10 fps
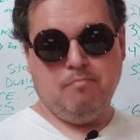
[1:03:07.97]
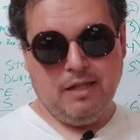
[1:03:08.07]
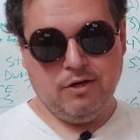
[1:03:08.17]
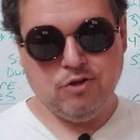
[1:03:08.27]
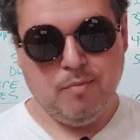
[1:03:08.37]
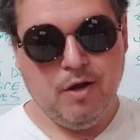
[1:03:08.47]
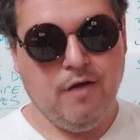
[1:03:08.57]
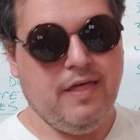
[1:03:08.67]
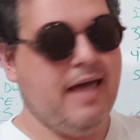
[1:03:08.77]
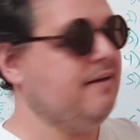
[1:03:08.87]
Players are going to be
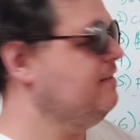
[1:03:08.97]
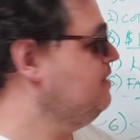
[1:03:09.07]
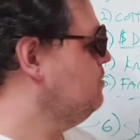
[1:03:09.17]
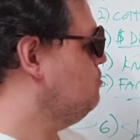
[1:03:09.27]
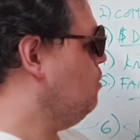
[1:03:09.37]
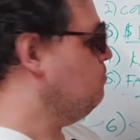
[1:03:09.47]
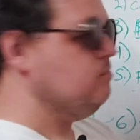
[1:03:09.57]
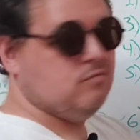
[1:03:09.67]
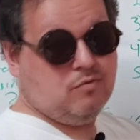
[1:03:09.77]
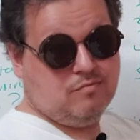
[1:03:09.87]
on that. So
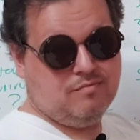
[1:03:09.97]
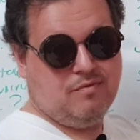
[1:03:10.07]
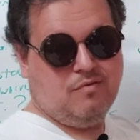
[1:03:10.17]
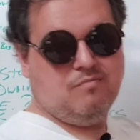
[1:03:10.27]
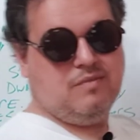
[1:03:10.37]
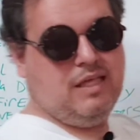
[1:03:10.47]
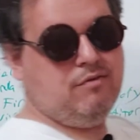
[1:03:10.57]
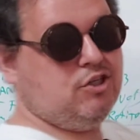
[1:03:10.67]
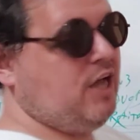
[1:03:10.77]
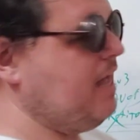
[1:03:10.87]
give
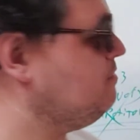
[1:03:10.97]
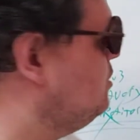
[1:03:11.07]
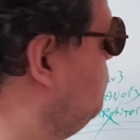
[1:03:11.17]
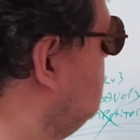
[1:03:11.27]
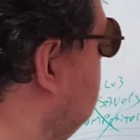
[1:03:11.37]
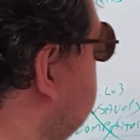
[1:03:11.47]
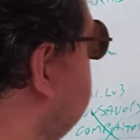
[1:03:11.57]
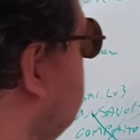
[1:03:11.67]
it a shot, see what you think.